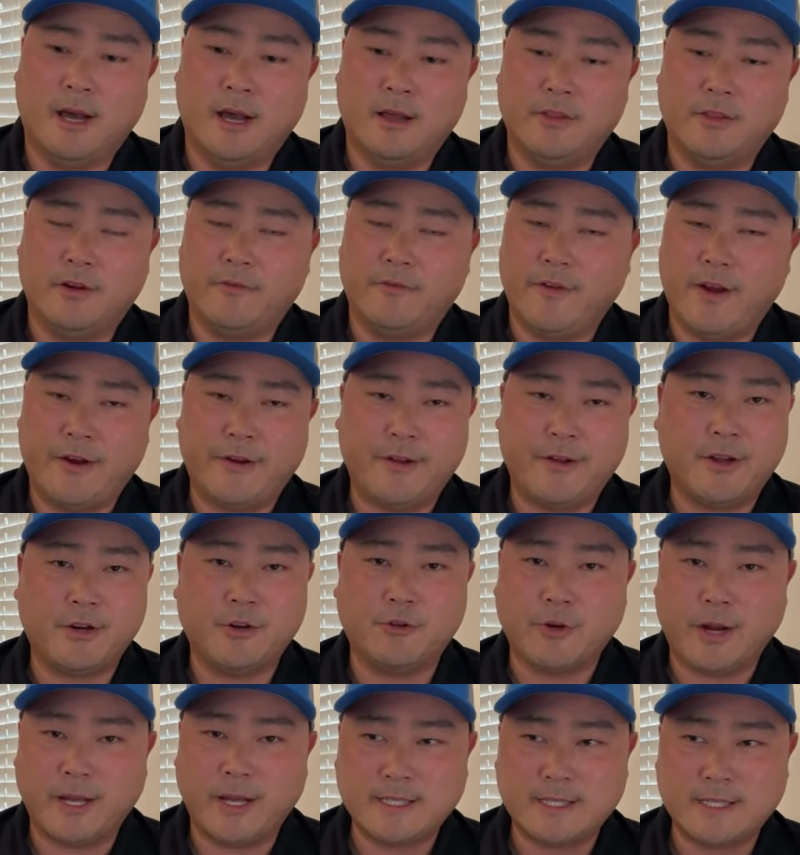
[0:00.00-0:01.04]
They're very
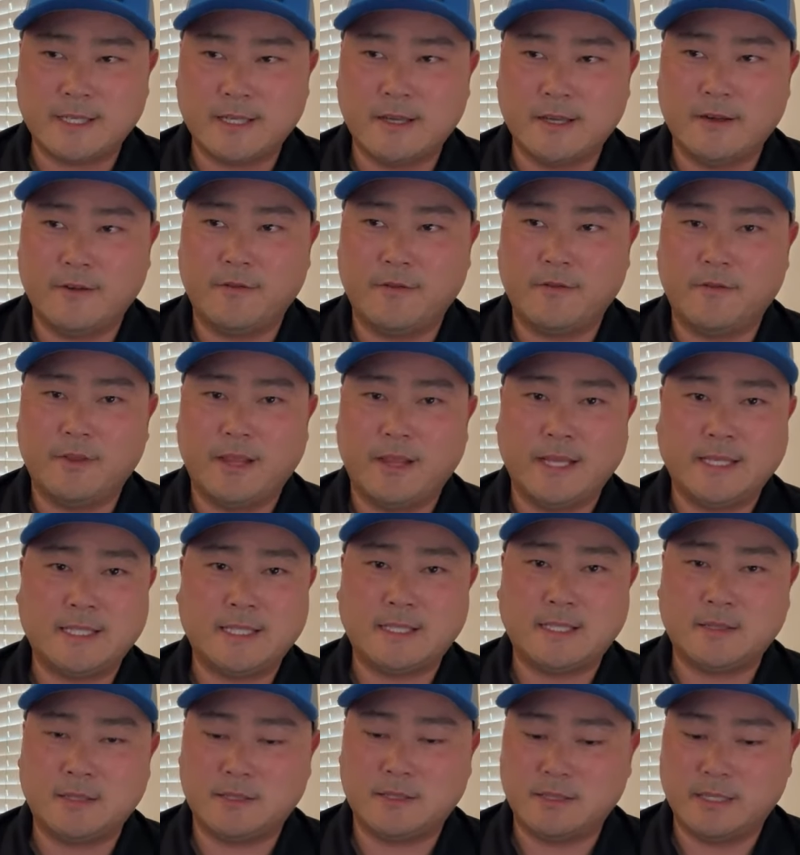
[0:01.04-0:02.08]
aggressive. They
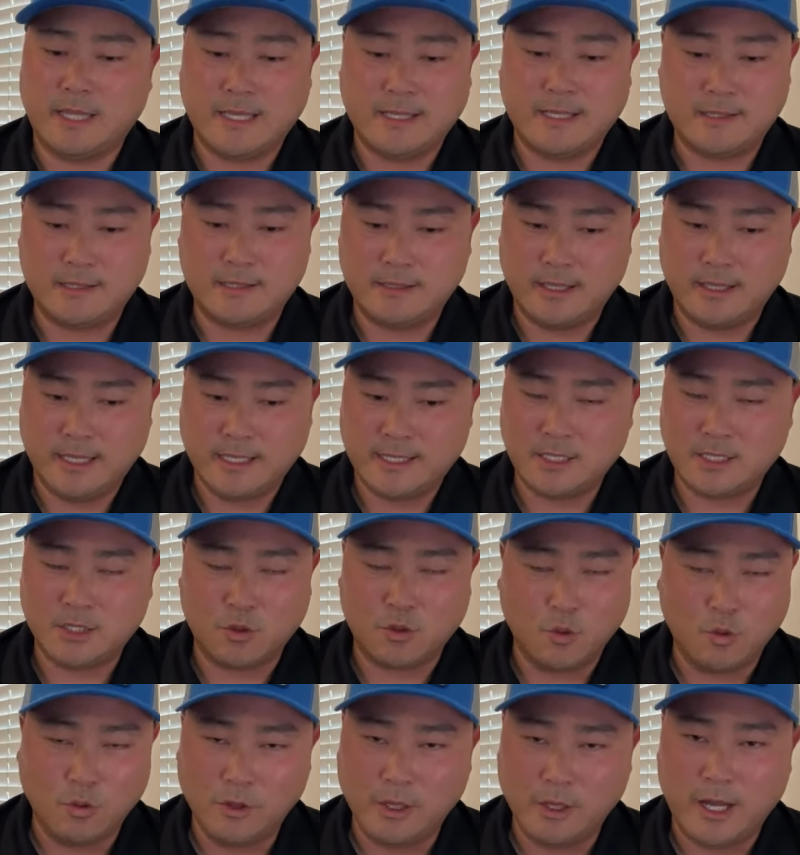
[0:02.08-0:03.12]

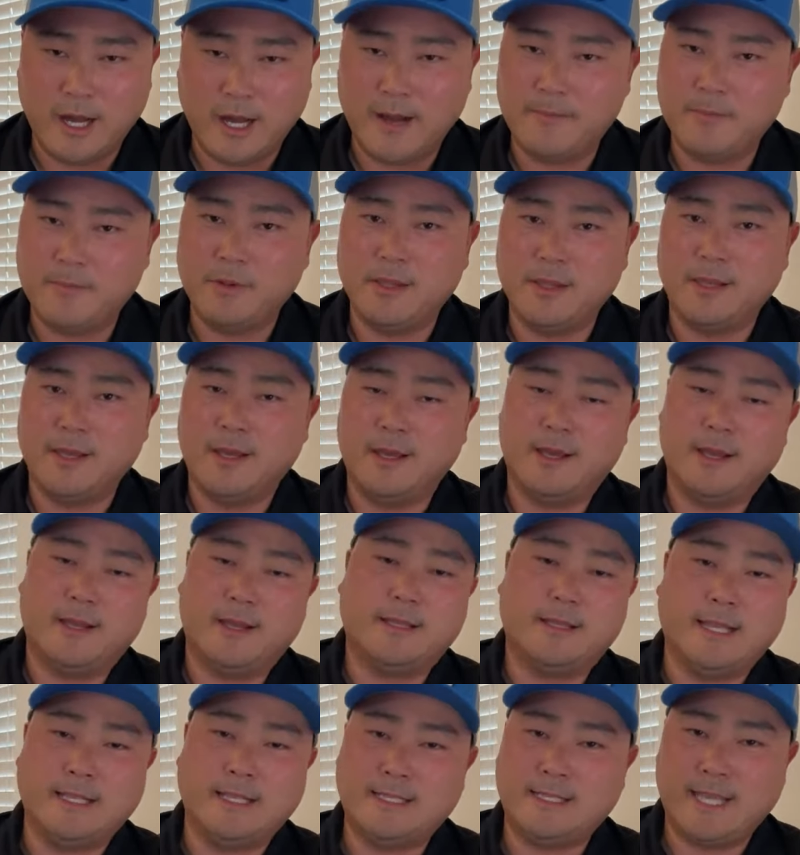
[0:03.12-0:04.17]
school up.
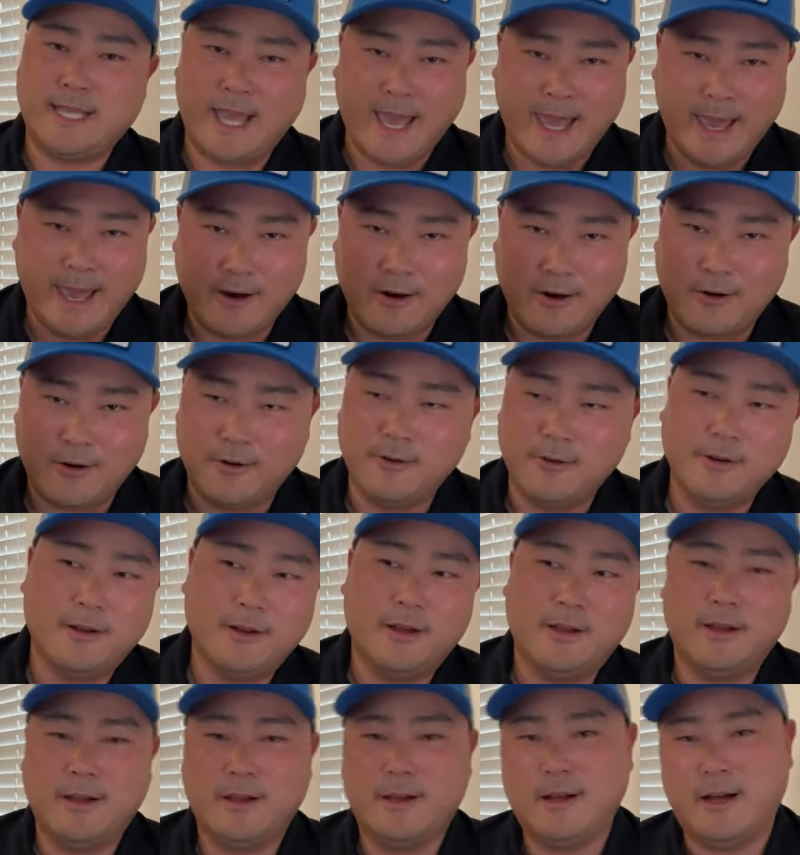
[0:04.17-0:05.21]
They tail.
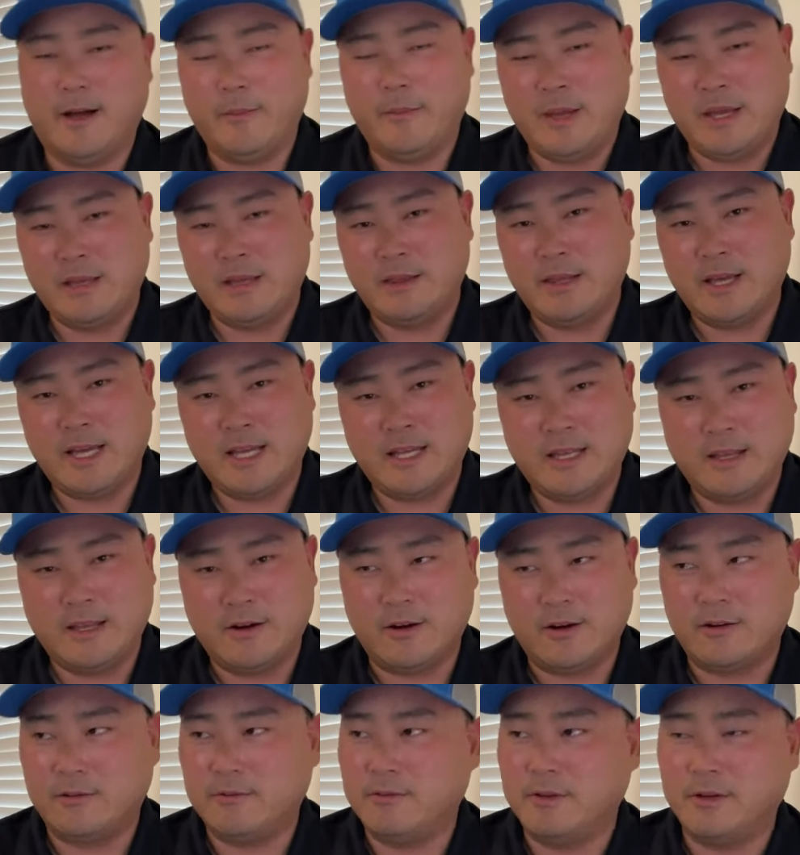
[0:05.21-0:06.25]
I mean,
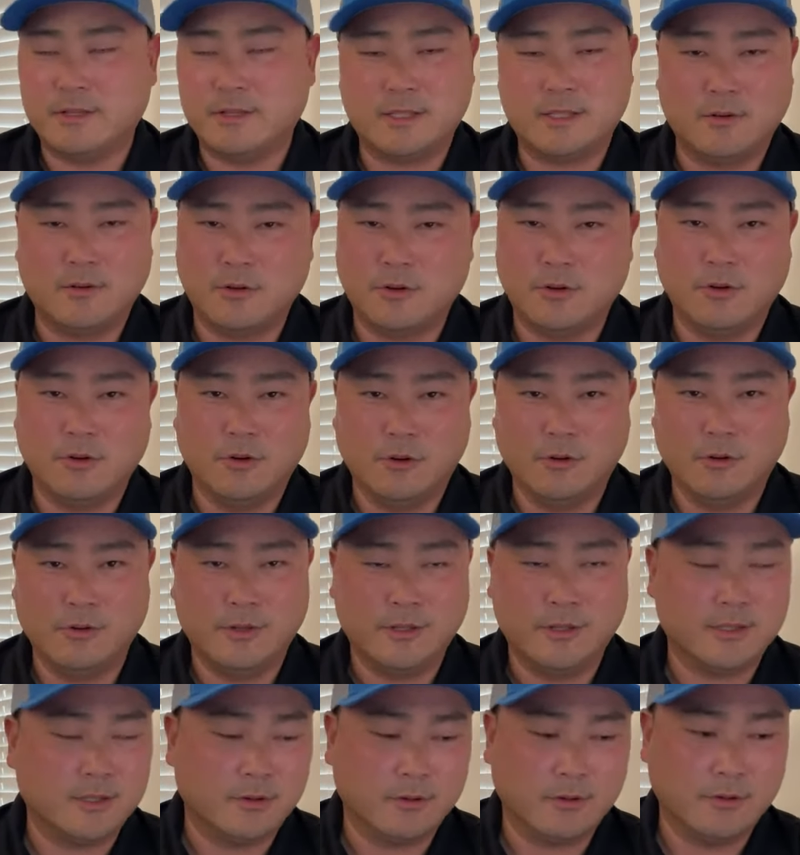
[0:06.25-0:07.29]
they're so cool.
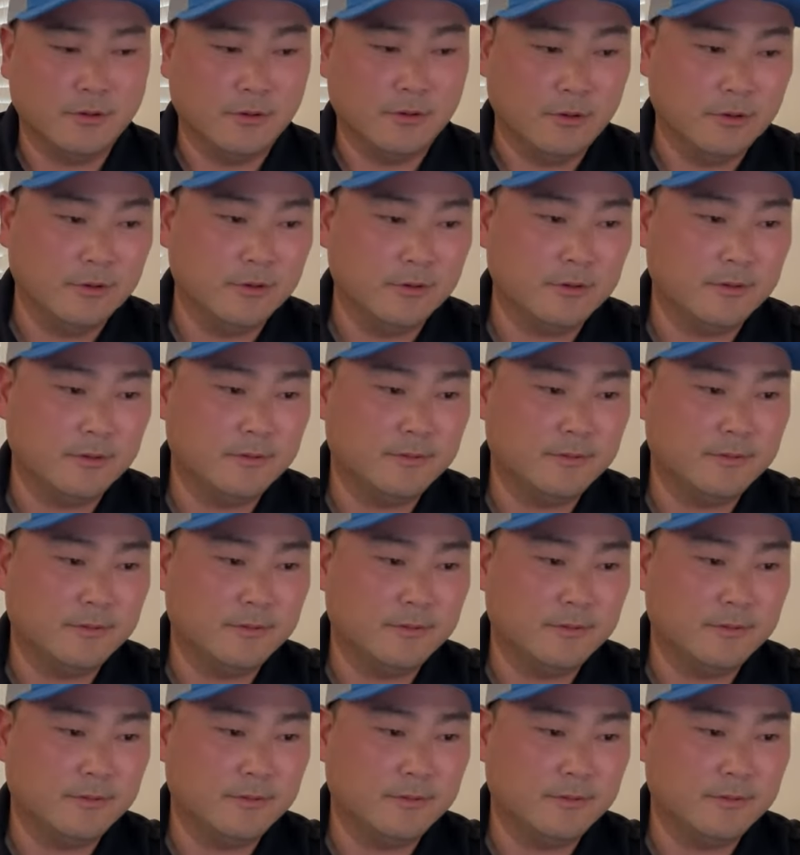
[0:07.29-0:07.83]
They're so cool.